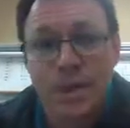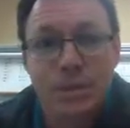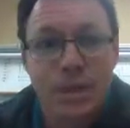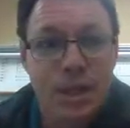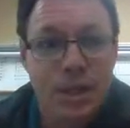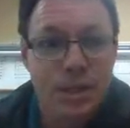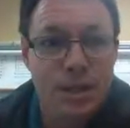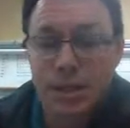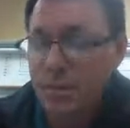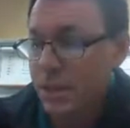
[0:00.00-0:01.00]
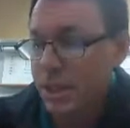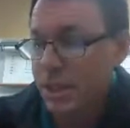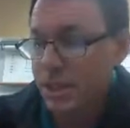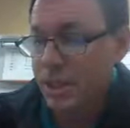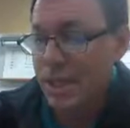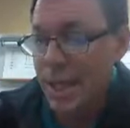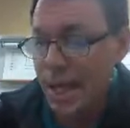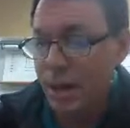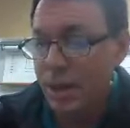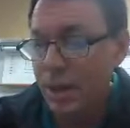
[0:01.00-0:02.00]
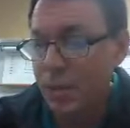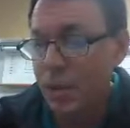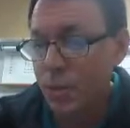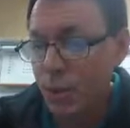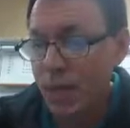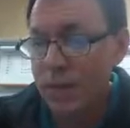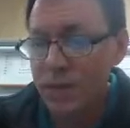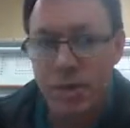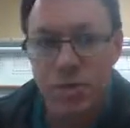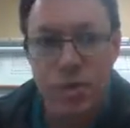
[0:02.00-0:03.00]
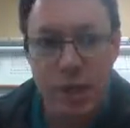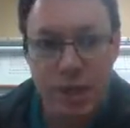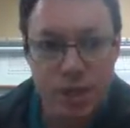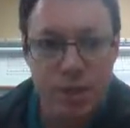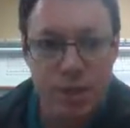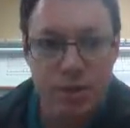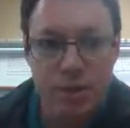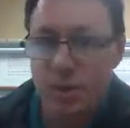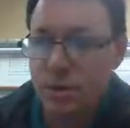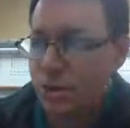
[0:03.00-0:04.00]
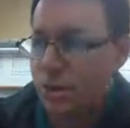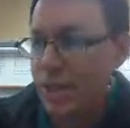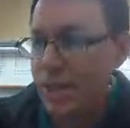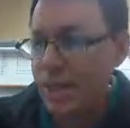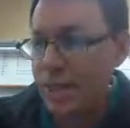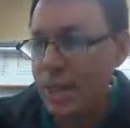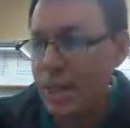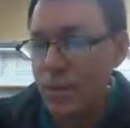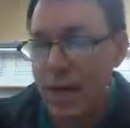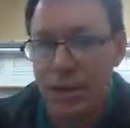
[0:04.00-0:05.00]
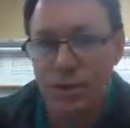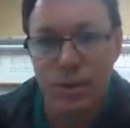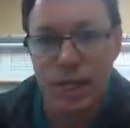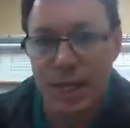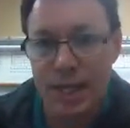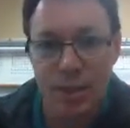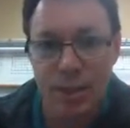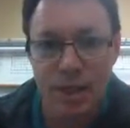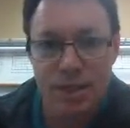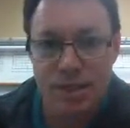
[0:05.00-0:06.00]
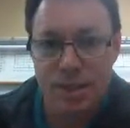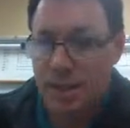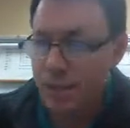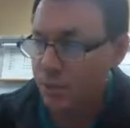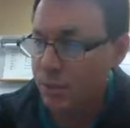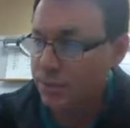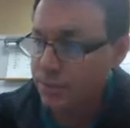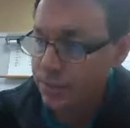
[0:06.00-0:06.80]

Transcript: Because now I'm going to write these ratios. So I need that radical. I can't write it as a decimal.